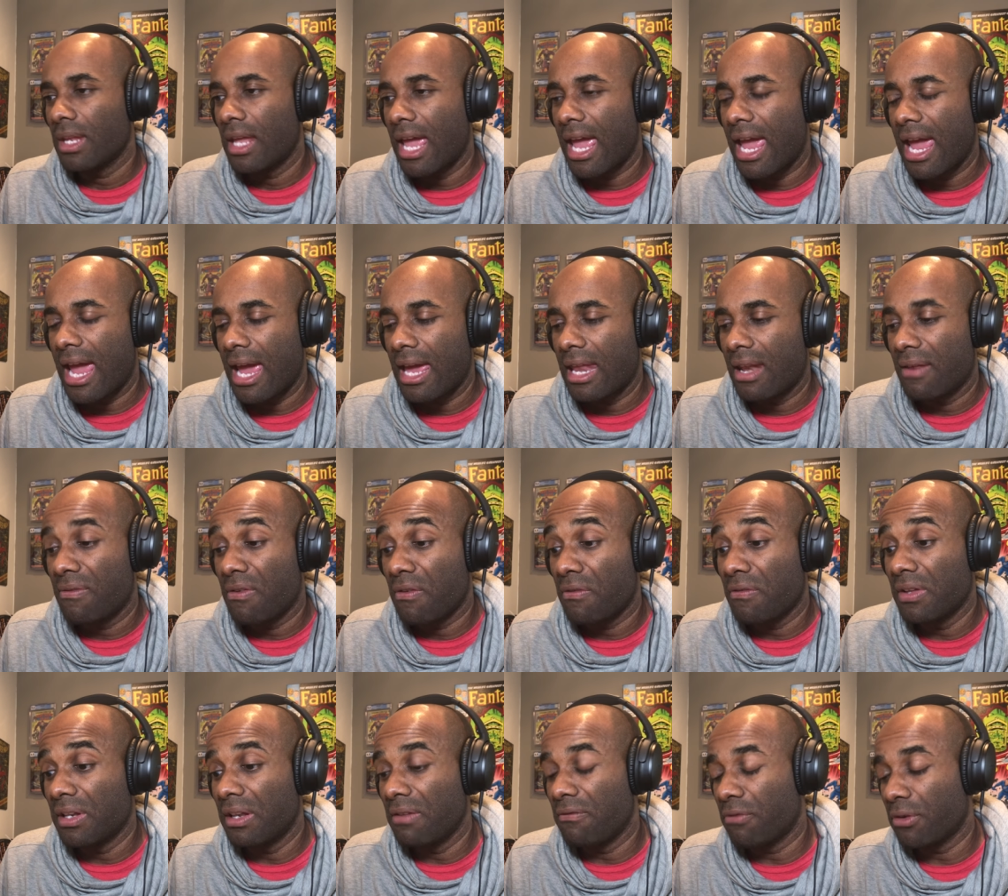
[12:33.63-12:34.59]
And if you're
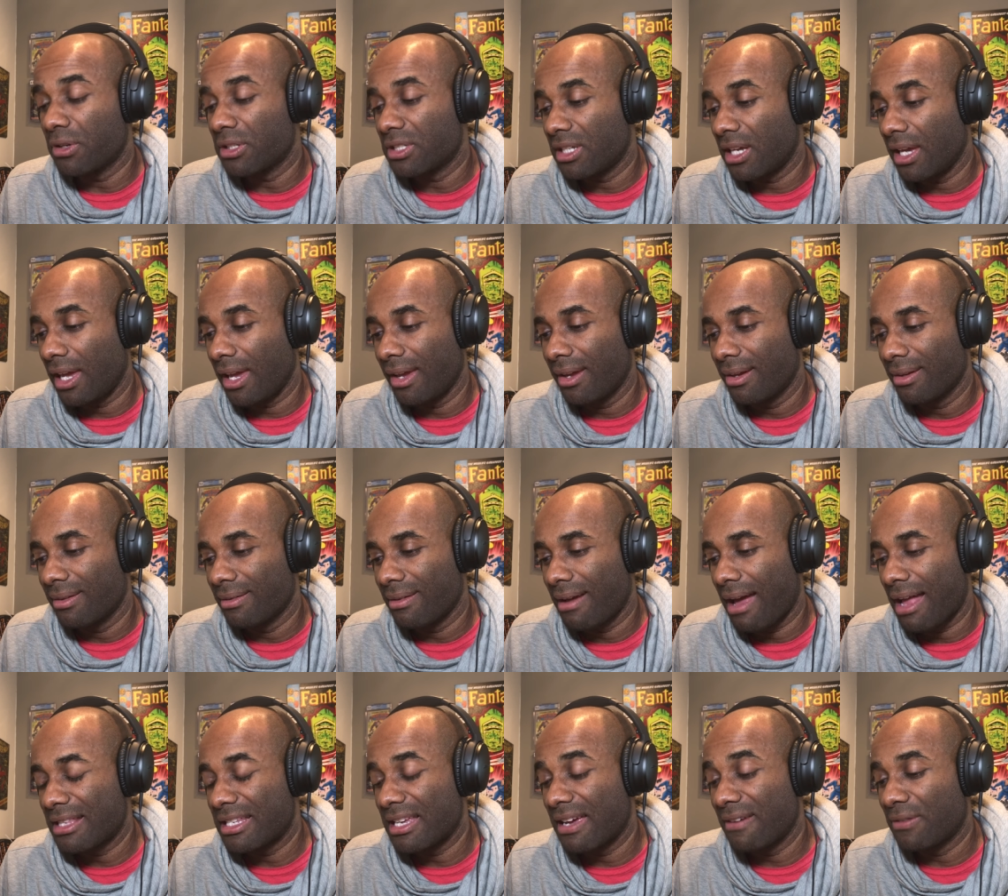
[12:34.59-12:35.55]
feeling frisky,
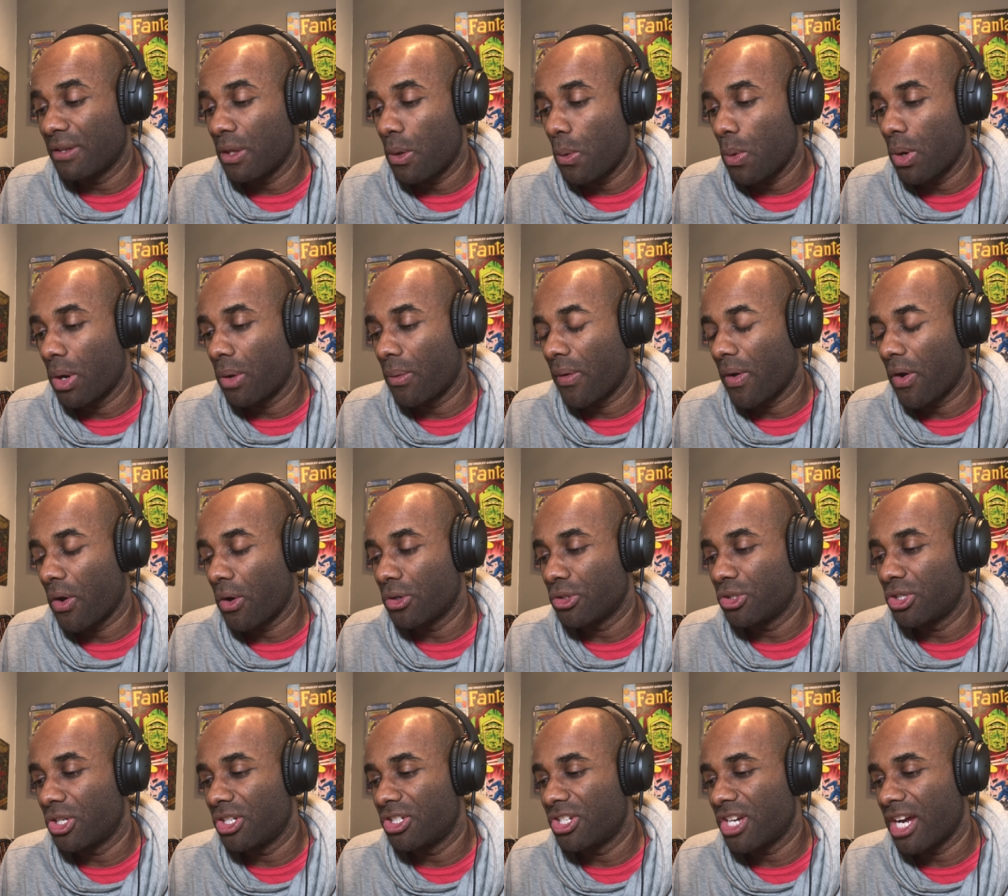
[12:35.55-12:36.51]
I definitely want to
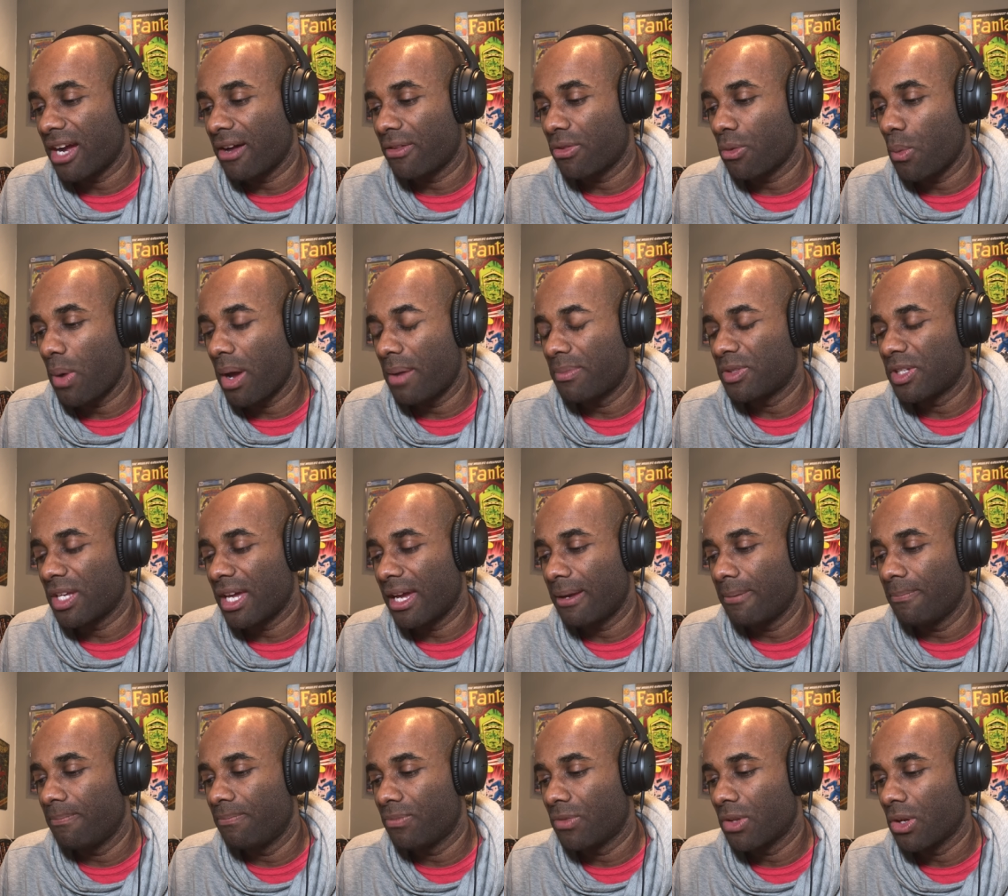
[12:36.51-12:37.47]
encourage you to check out the
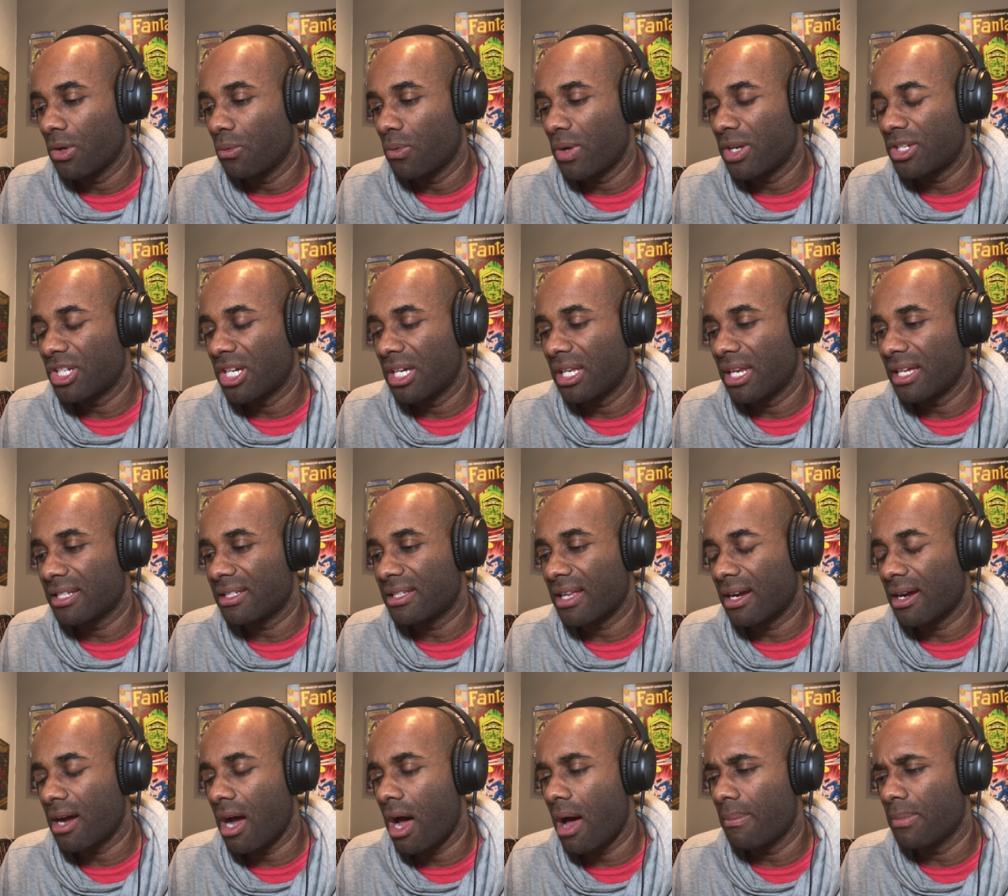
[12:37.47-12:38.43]
website,
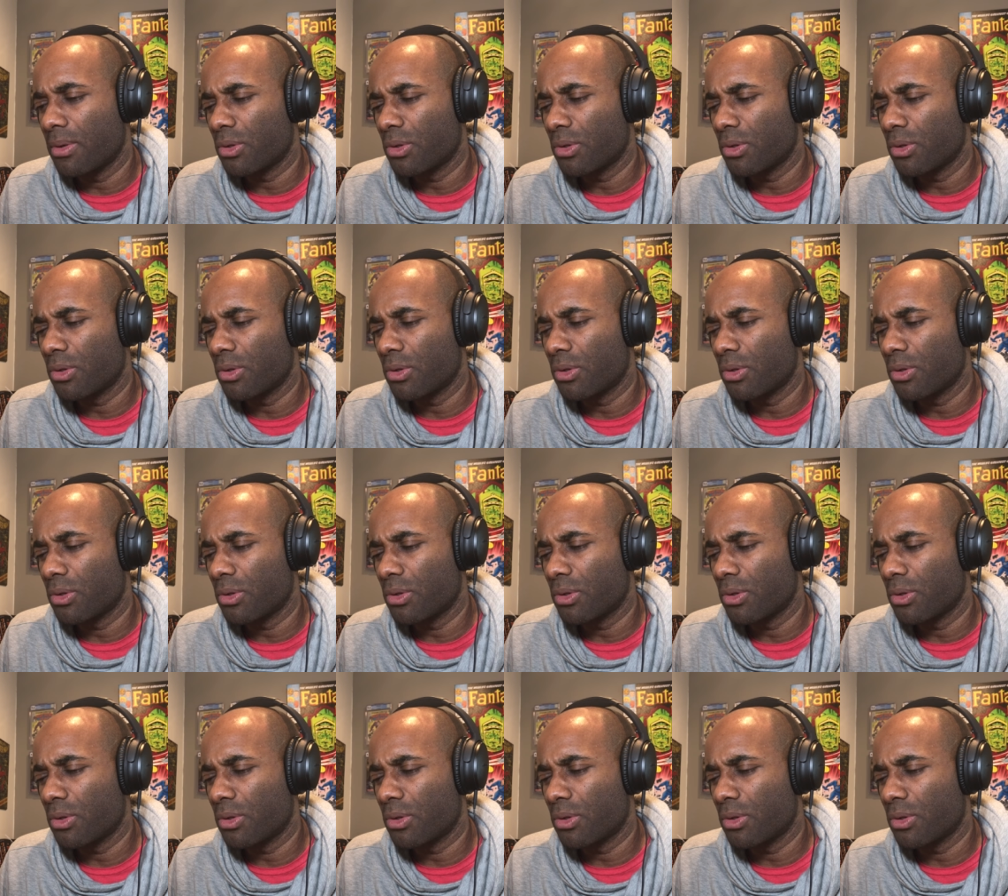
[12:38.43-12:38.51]
regiecollects.com.